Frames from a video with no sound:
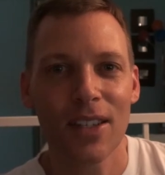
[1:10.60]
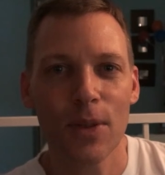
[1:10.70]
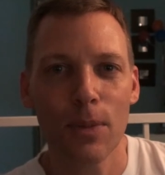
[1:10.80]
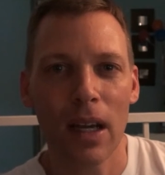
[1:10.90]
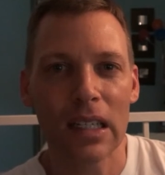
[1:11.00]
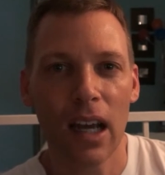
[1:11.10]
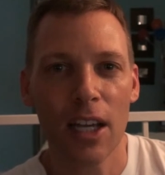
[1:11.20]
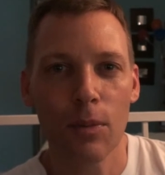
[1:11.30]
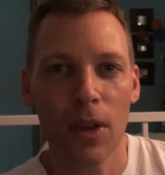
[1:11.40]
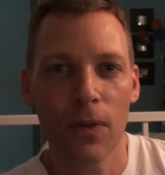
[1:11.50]
This is my
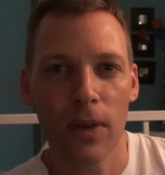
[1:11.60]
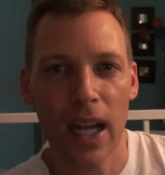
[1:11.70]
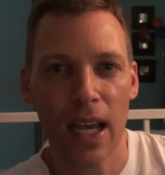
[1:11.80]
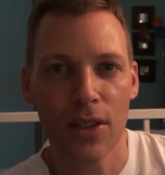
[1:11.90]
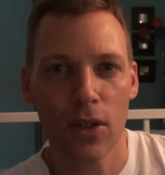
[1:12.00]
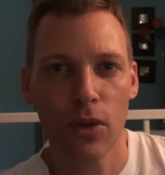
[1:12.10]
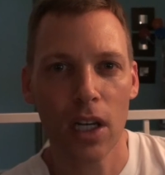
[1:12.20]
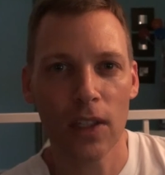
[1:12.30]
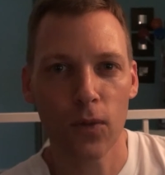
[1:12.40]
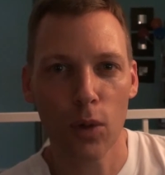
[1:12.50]
nine month
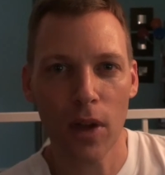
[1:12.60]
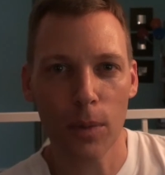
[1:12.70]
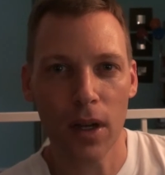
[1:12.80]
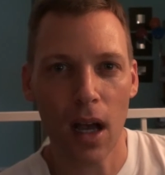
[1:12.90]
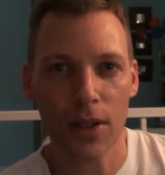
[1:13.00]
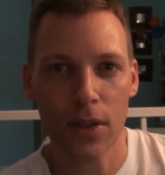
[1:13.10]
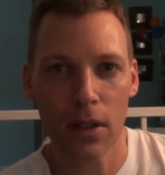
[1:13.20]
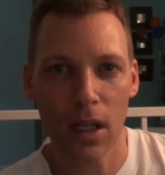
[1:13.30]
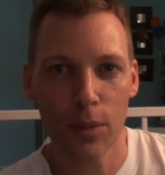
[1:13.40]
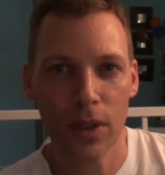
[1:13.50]
finasteride, four month
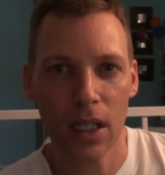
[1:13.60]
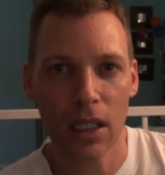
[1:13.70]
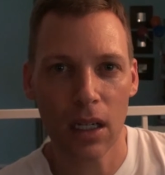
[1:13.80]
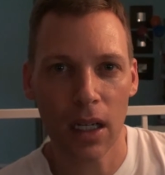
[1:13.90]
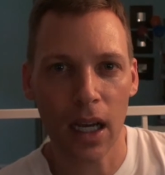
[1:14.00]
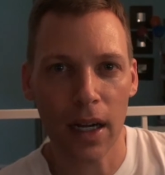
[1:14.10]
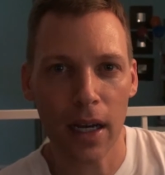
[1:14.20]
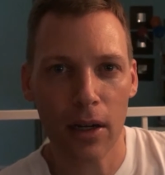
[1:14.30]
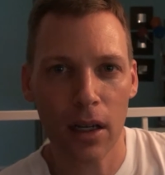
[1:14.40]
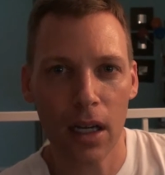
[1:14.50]
minoxidil update. I got a
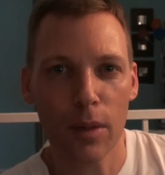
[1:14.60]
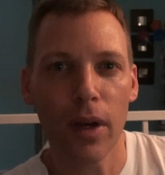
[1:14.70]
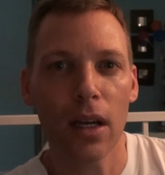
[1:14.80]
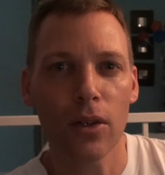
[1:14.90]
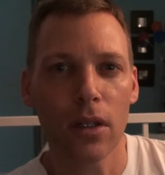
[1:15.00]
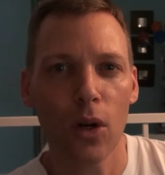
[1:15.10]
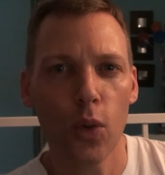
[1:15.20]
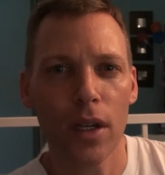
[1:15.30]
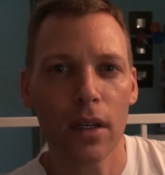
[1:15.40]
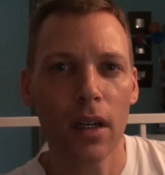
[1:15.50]
haircut about a
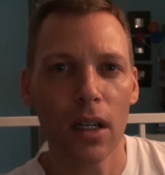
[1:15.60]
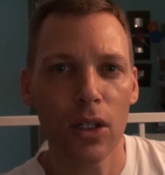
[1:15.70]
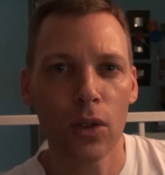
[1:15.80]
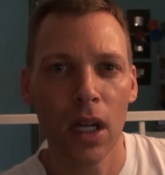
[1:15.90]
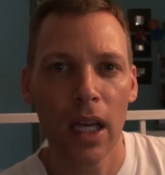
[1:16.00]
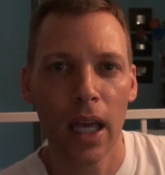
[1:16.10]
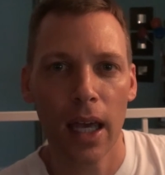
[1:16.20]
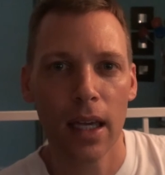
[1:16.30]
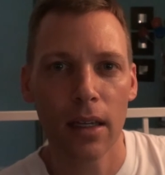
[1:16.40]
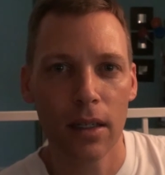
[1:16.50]
week ago
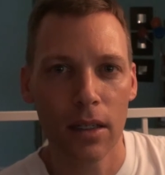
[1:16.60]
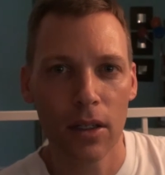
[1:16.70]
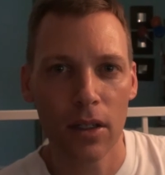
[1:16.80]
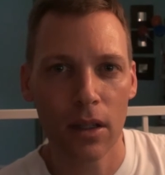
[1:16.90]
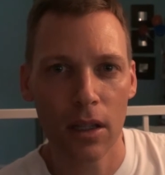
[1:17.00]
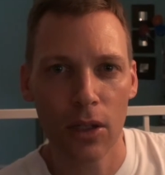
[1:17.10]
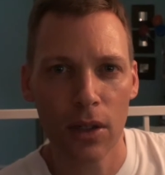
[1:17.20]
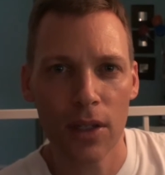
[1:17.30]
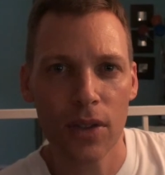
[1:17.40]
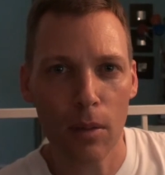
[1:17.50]
and
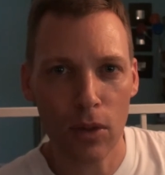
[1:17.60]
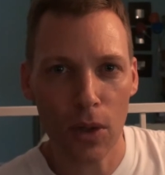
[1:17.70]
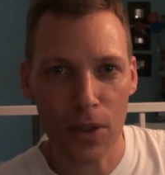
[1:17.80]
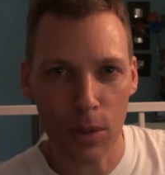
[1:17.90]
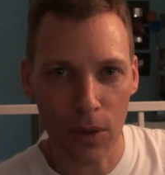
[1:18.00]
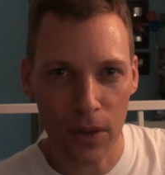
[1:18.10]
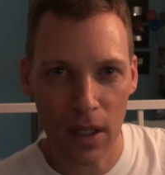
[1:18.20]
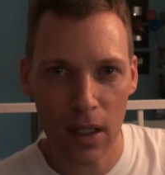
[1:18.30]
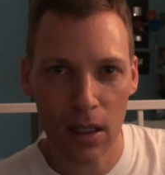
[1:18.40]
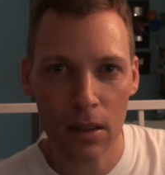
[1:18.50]
there is some noticeable
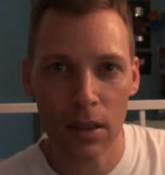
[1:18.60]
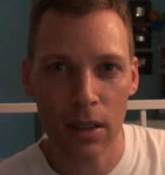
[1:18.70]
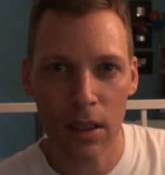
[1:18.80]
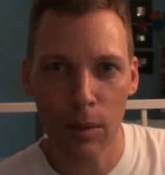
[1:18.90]
thinning.